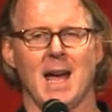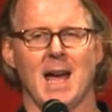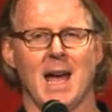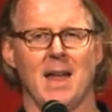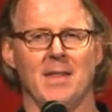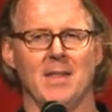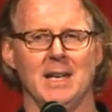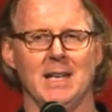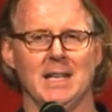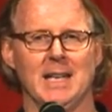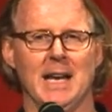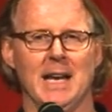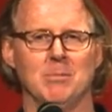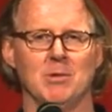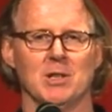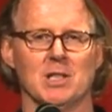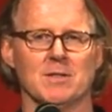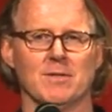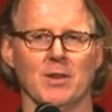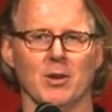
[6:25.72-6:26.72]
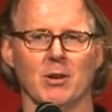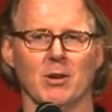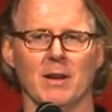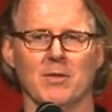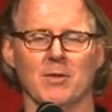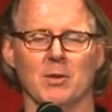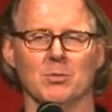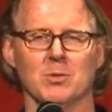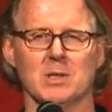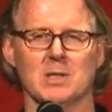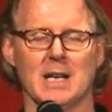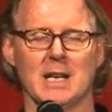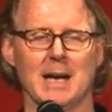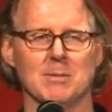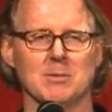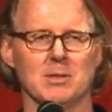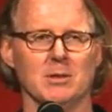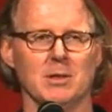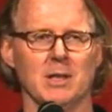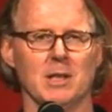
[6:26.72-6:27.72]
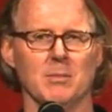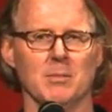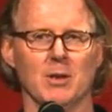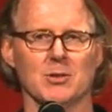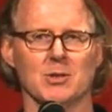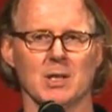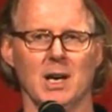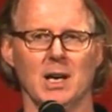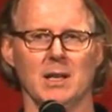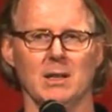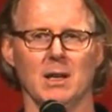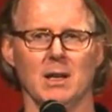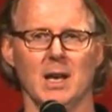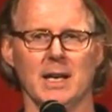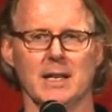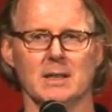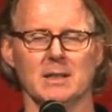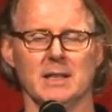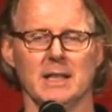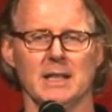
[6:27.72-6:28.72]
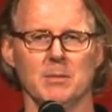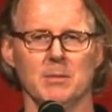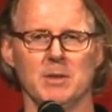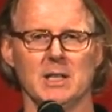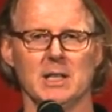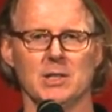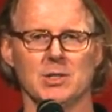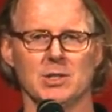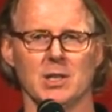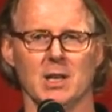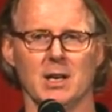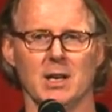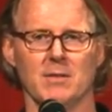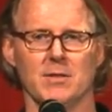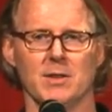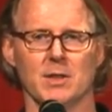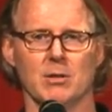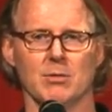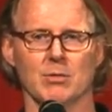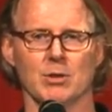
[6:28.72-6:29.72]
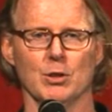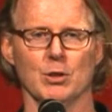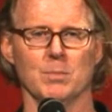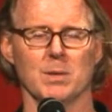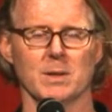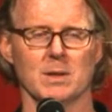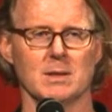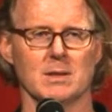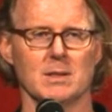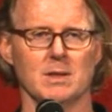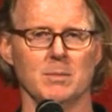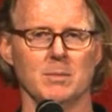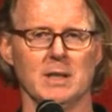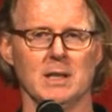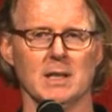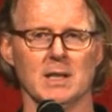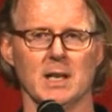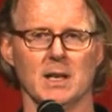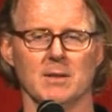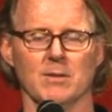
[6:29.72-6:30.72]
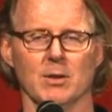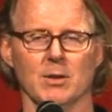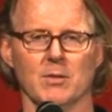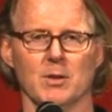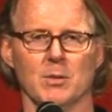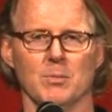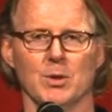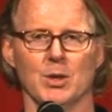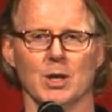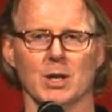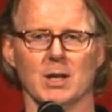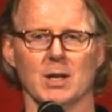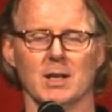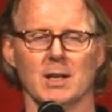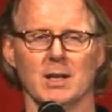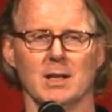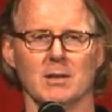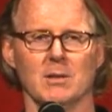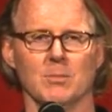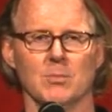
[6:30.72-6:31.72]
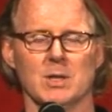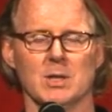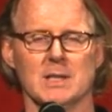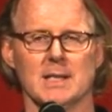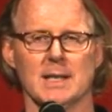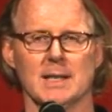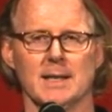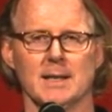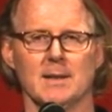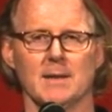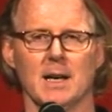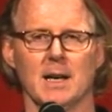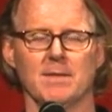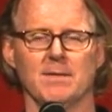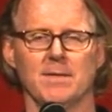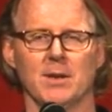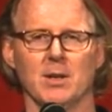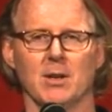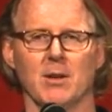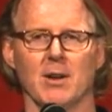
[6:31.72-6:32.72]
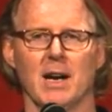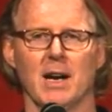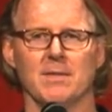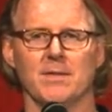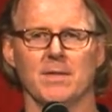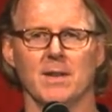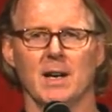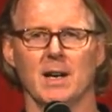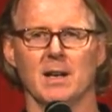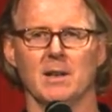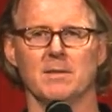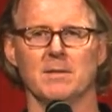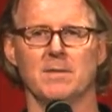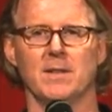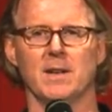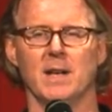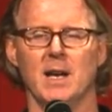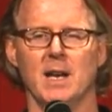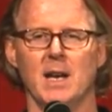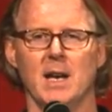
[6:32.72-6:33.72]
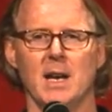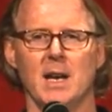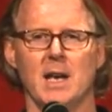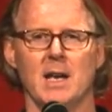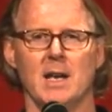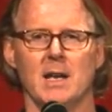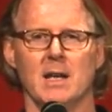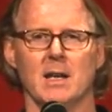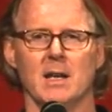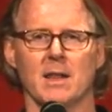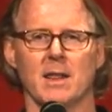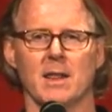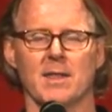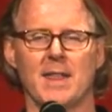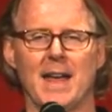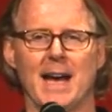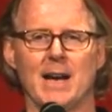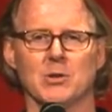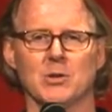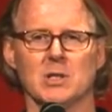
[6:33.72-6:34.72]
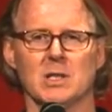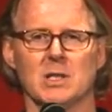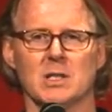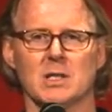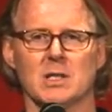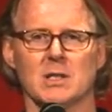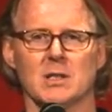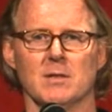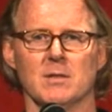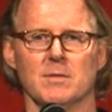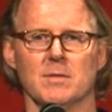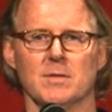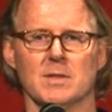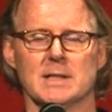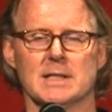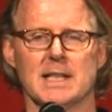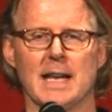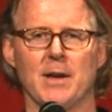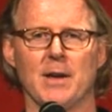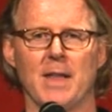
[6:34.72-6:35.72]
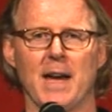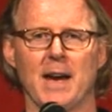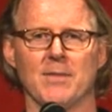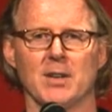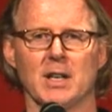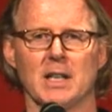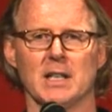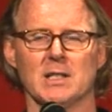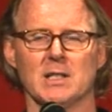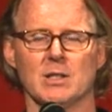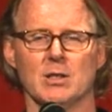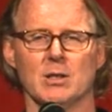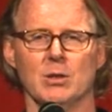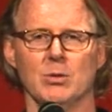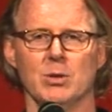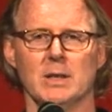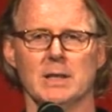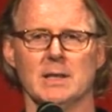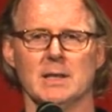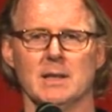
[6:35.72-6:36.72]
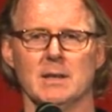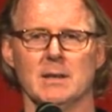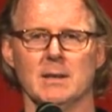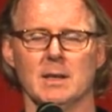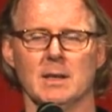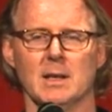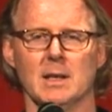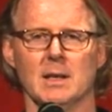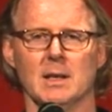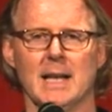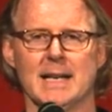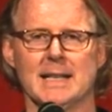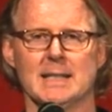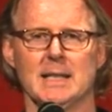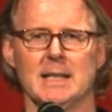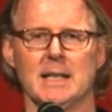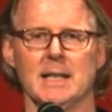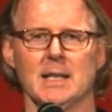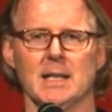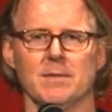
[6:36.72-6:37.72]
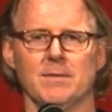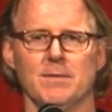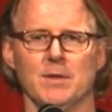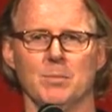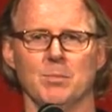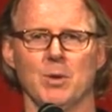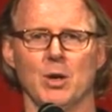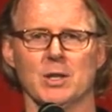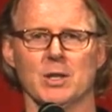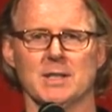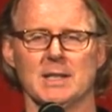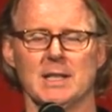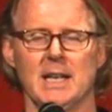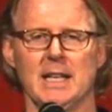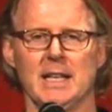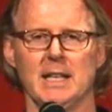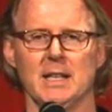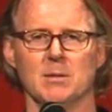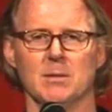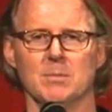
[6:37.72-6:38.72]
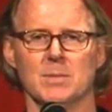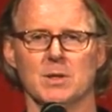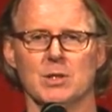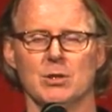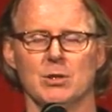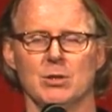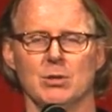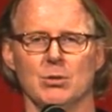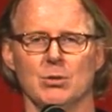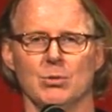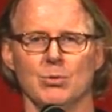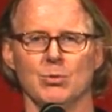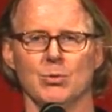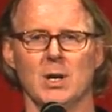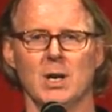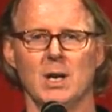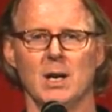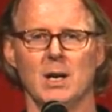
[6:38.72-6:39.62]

And then he came to this photograph that was absolutely the most unlikely image of the group to be the cover of the book. It was a, a photograph of thousands of South Africans who had collected in a football stadium to